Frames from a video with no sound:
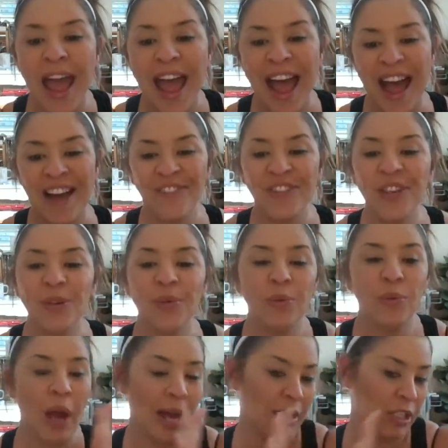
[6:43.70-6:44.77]
Have you
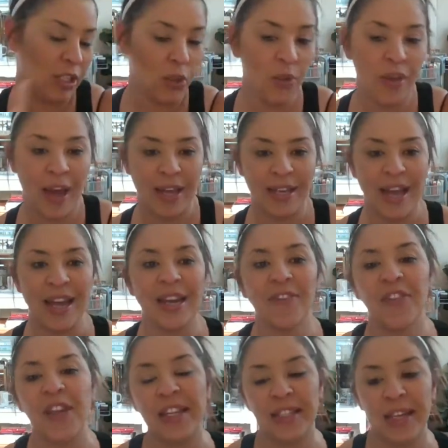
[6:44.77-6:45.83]
got to do that yet? And if
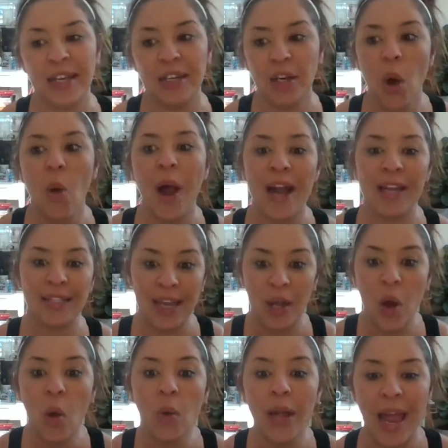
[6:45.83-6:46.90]
they say no, I say,
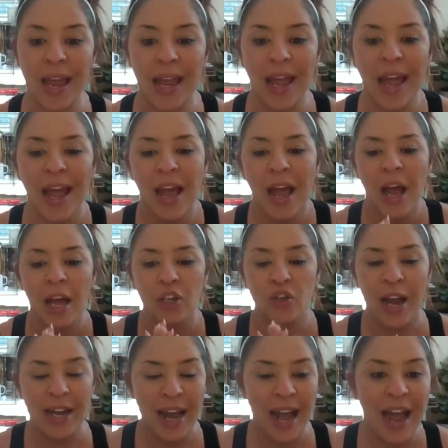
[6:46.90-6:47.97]
okay,
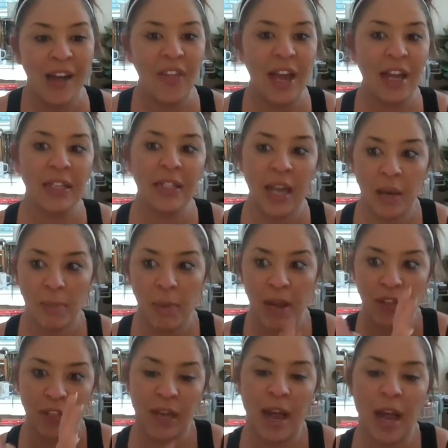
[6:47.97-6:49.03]
try to have that done by
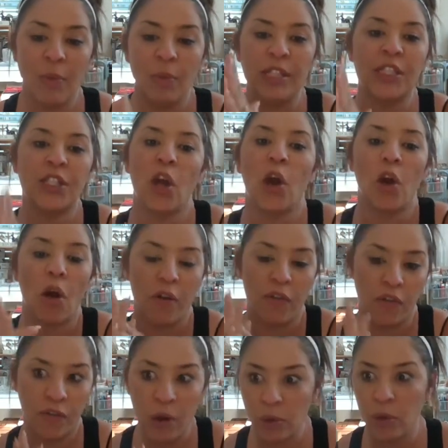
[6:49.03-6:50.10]
the time we start our
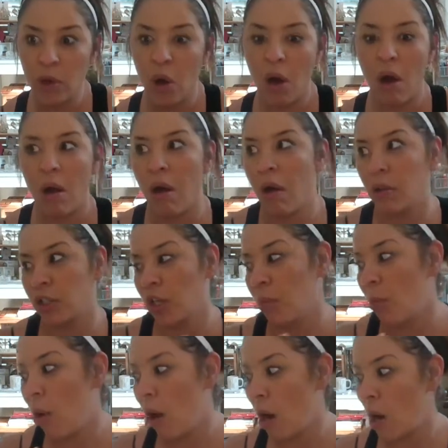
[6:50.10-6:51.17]
phone call
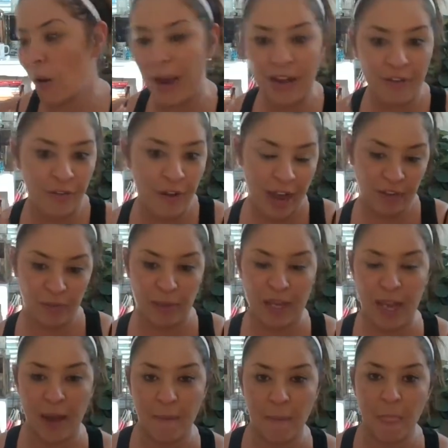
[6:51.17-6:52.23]
tomorrow at 5
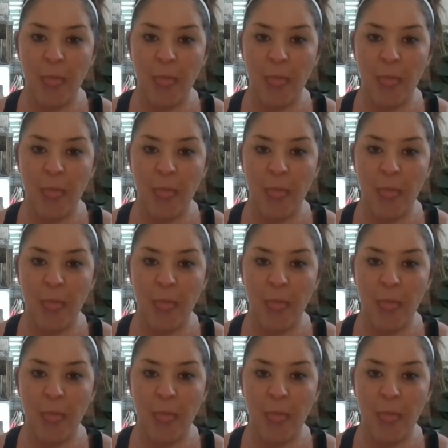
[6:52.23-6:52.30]
p.m.